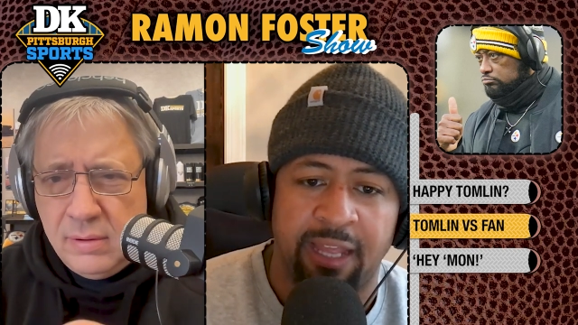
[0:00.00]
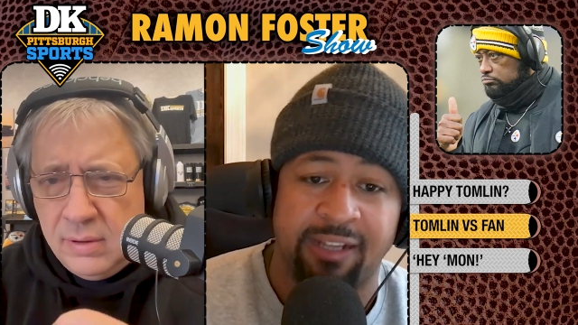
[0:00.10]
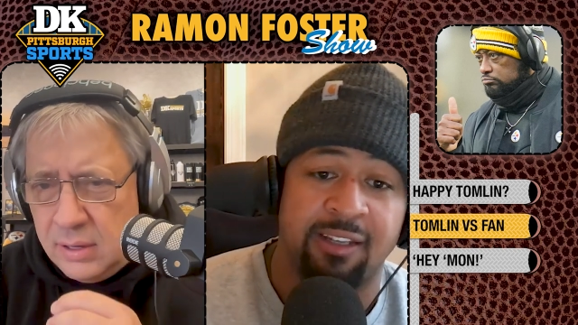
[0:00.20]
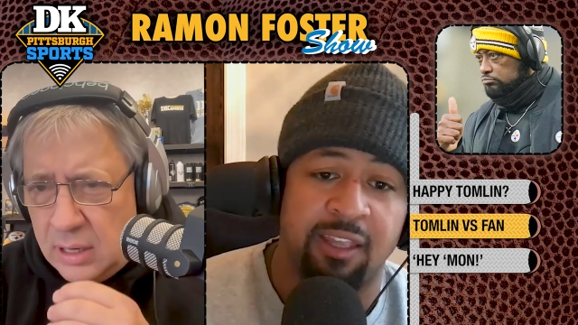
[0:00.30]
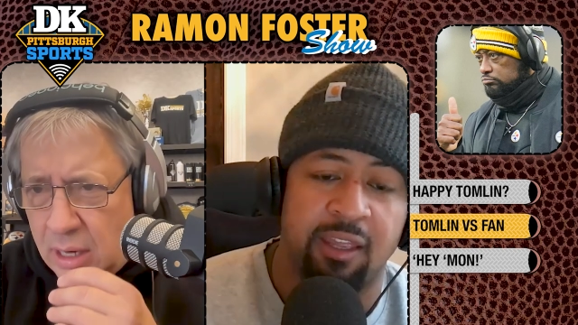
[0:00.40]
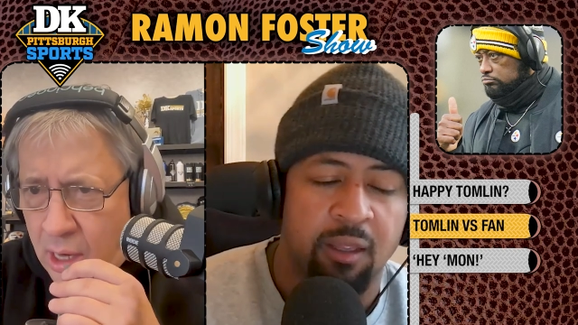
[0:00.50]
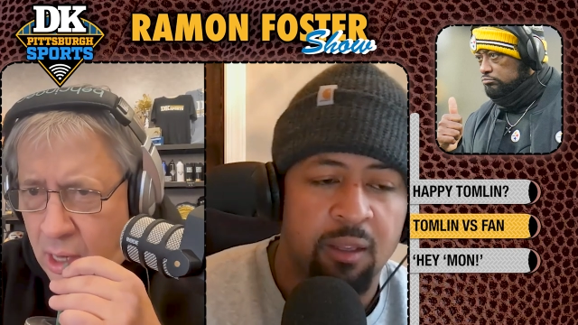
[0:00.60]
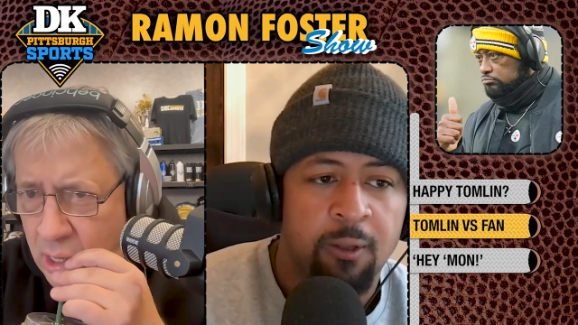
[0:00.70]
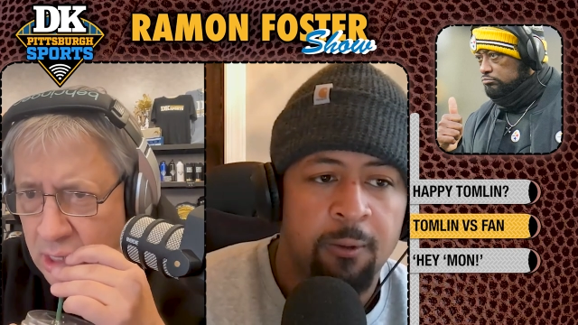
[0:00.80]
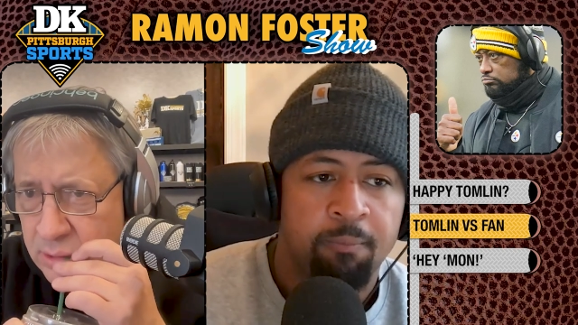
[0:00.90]
Speaker 1: like again,
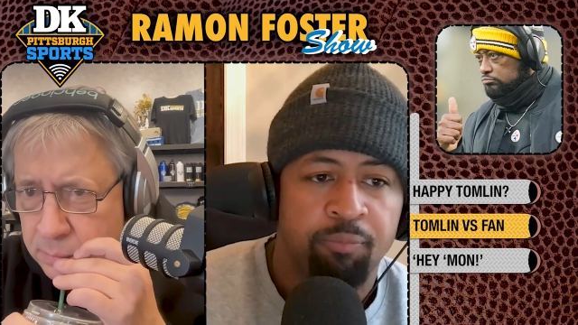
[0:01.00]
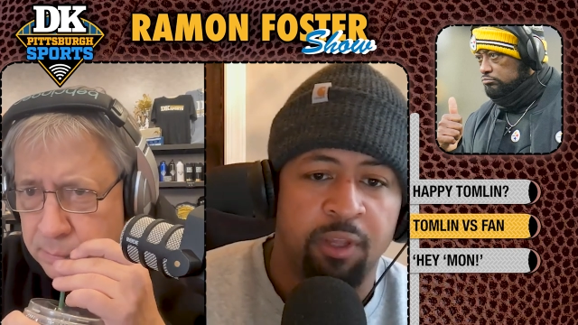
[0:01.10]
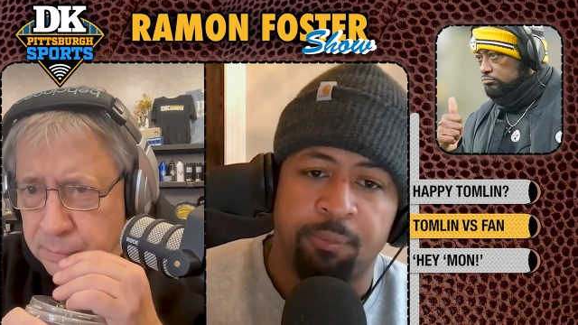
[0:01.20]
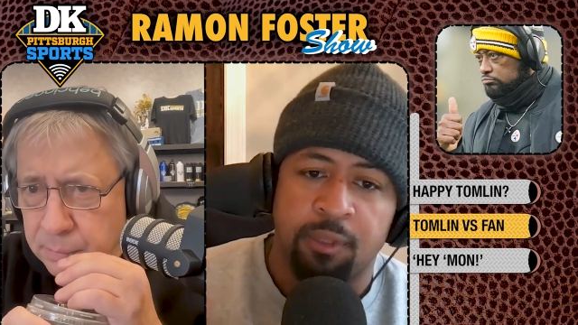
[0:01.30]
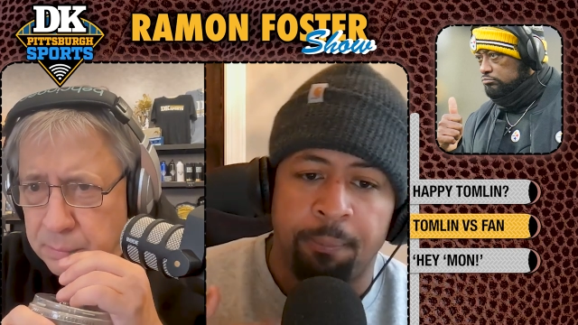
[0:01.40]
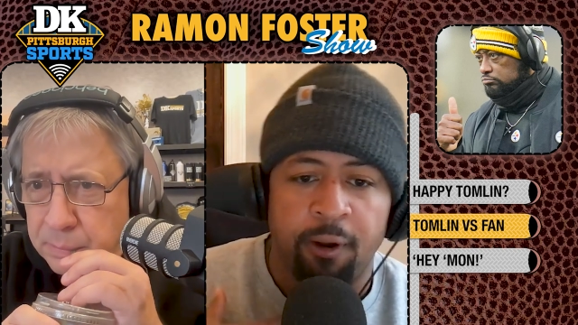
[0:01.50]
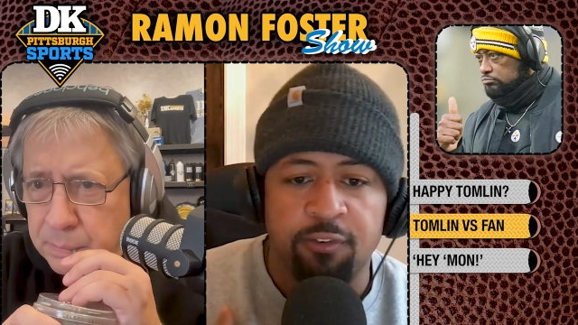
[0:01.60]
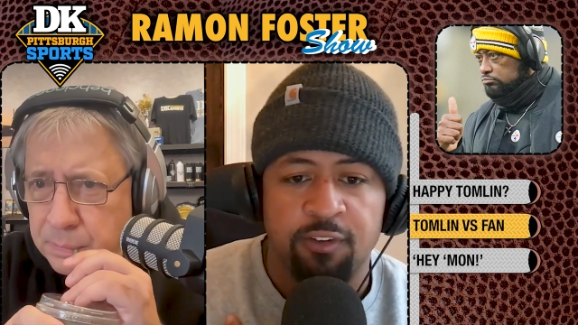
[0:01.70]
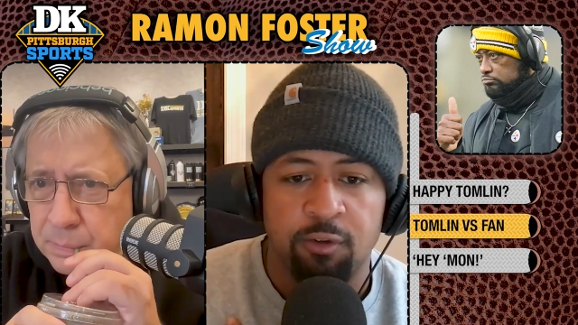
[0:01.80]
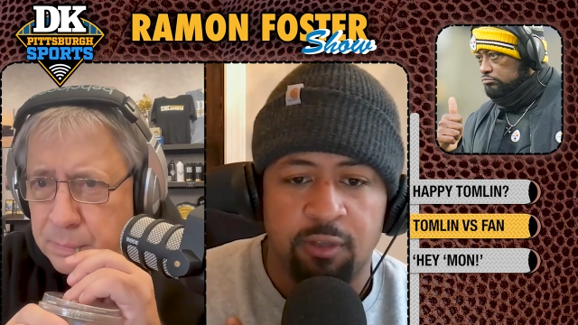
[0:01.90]
the, the
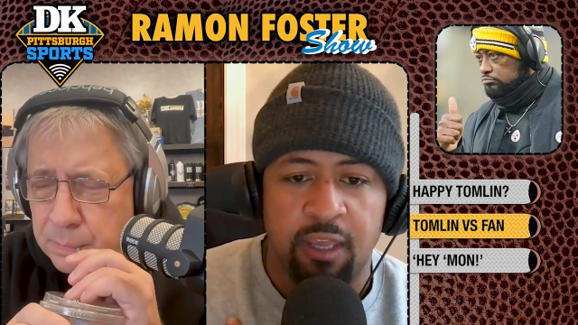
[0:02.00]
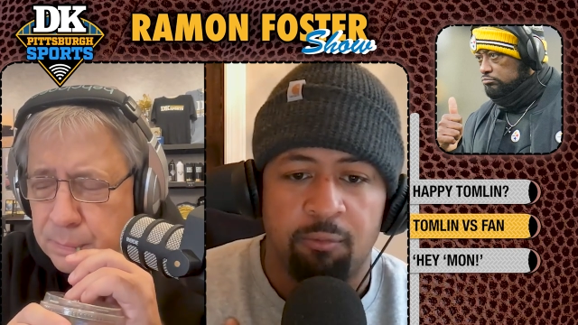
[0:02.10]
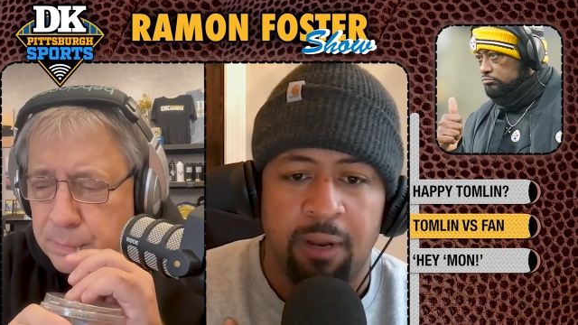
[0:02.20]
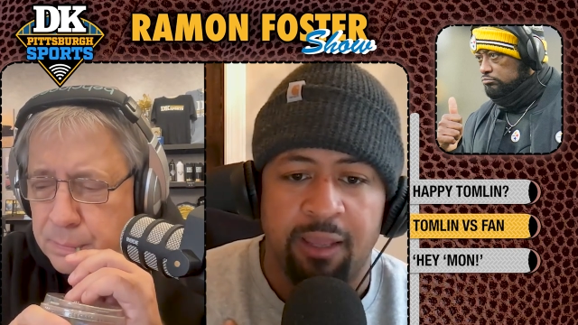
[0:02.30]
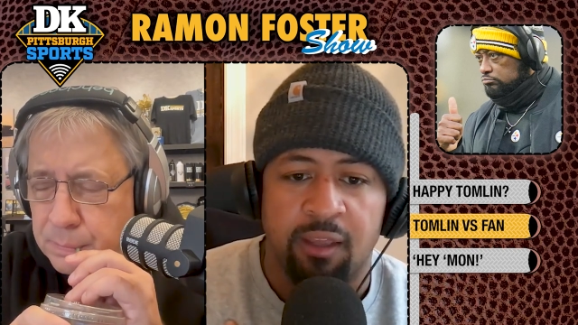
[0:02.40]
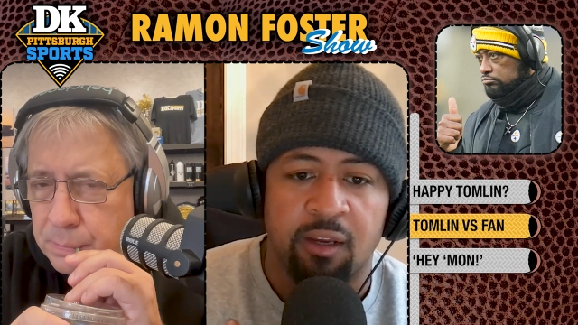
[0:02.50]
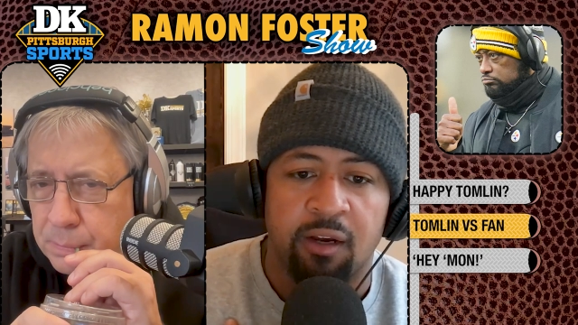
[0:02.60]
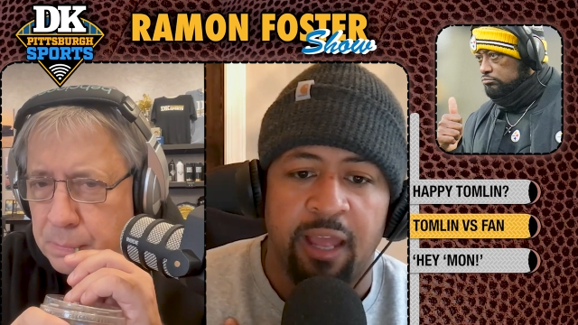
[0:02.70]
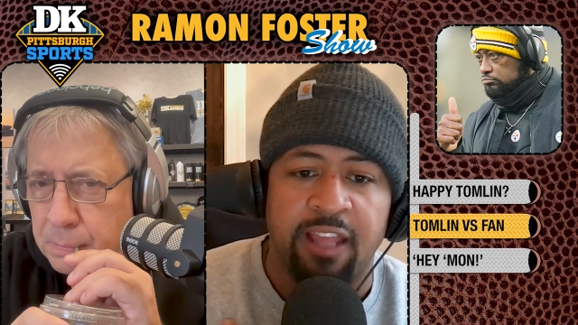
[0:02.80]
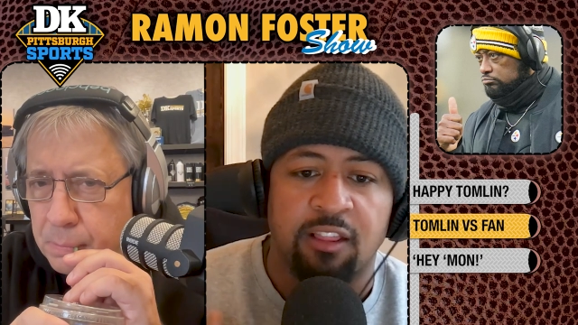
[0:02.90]
person you get right
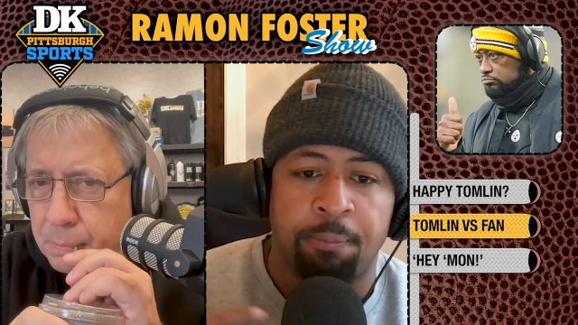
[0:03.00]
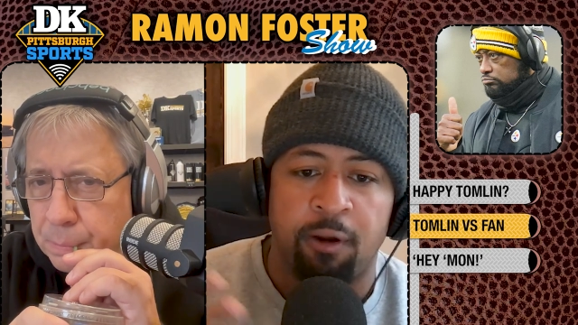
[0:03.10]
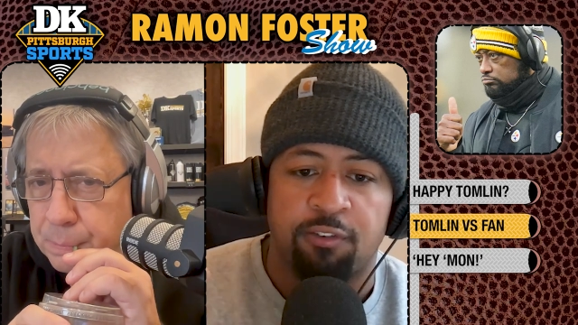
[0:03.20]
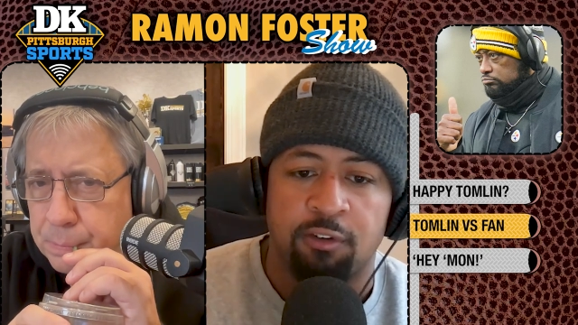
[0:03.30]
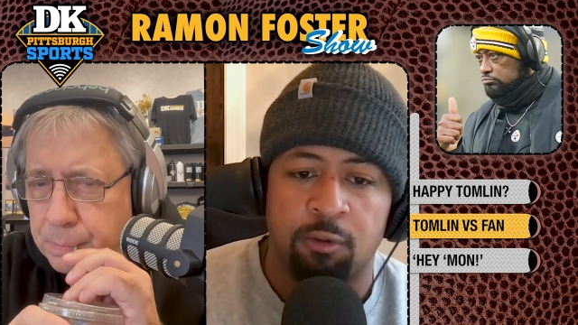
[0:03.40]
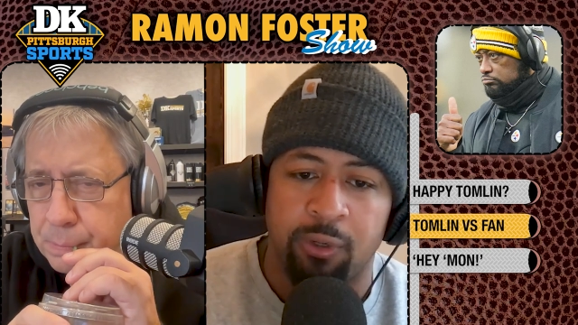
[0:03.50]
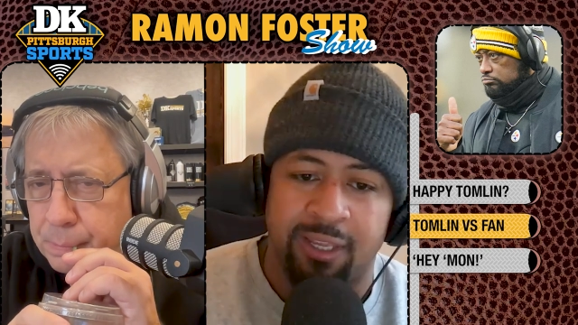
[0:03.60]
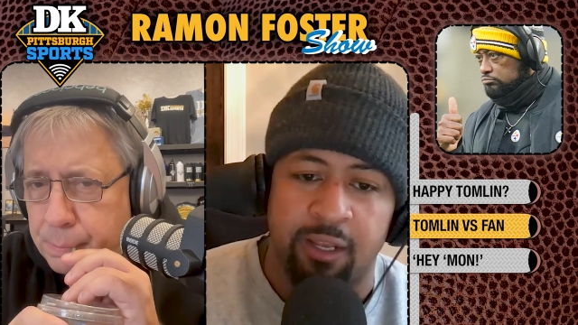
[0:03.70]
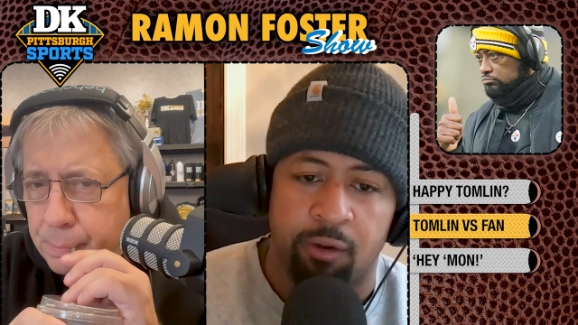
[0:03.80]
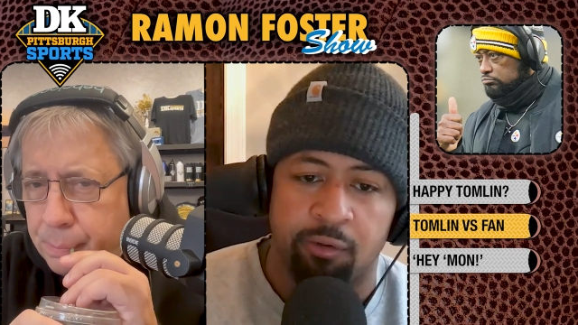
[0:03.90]
here ain't the person you would
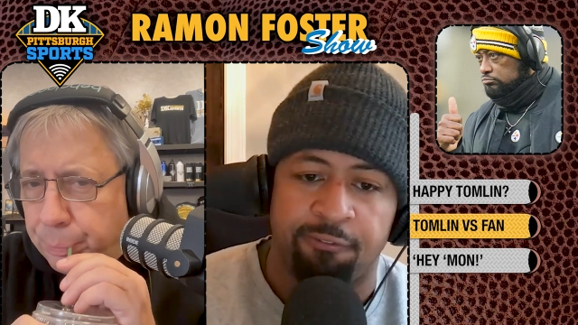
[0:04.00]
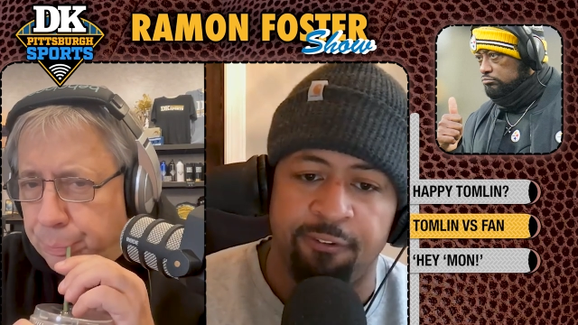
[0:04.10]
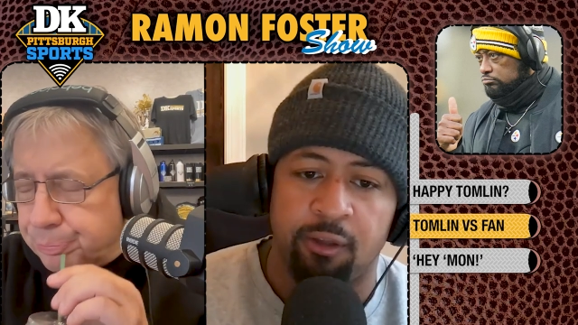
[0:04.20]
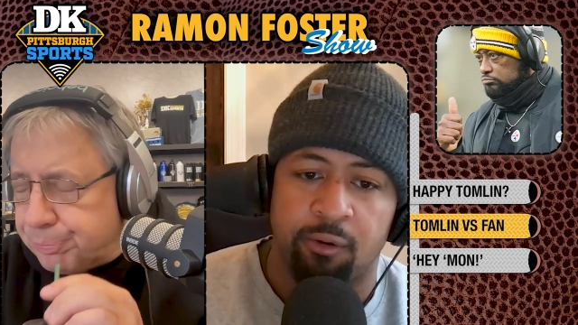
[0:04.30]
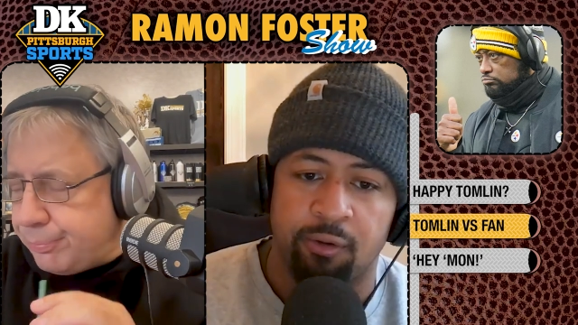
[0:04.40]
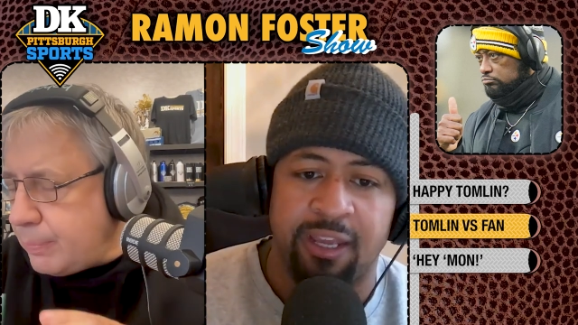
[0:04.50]
get on the field.